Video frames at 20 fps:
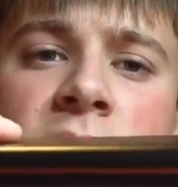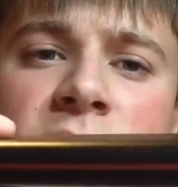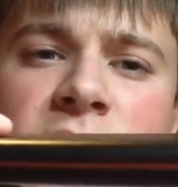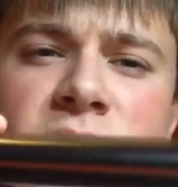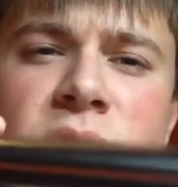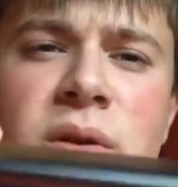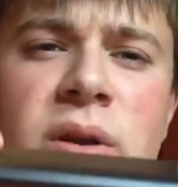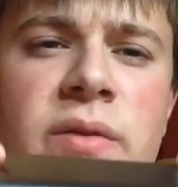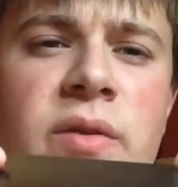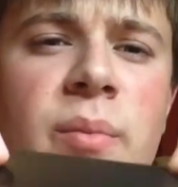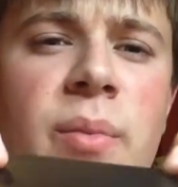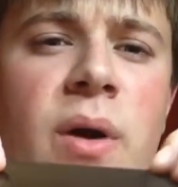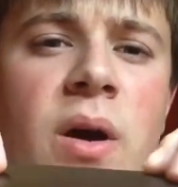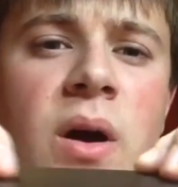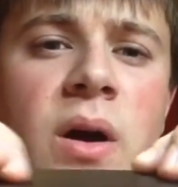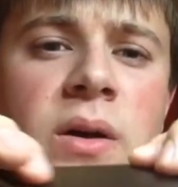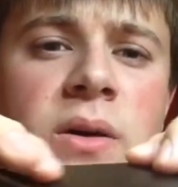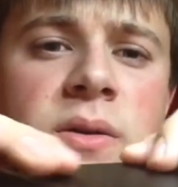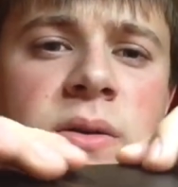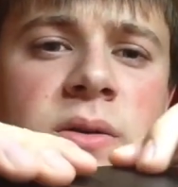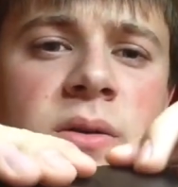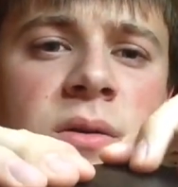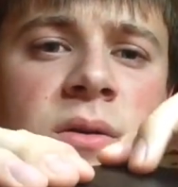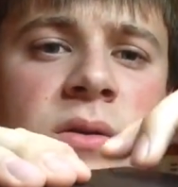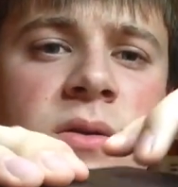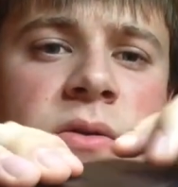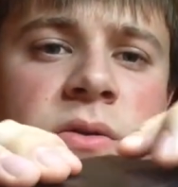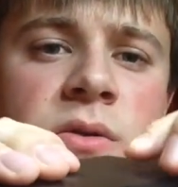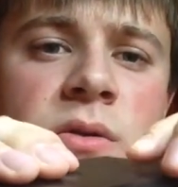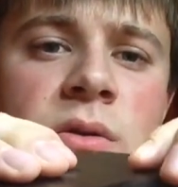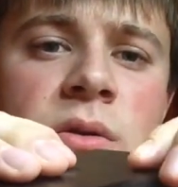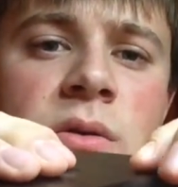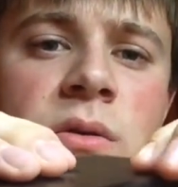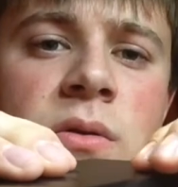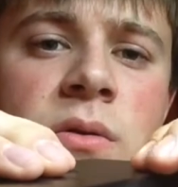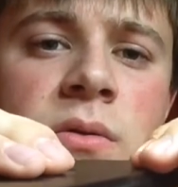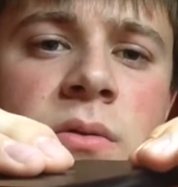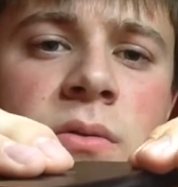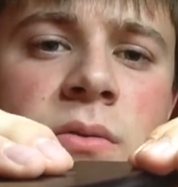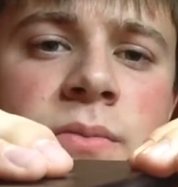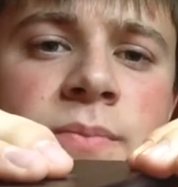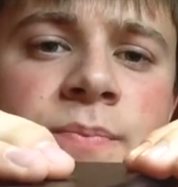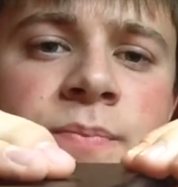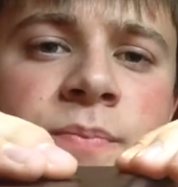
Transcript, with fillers: I don't have the box, so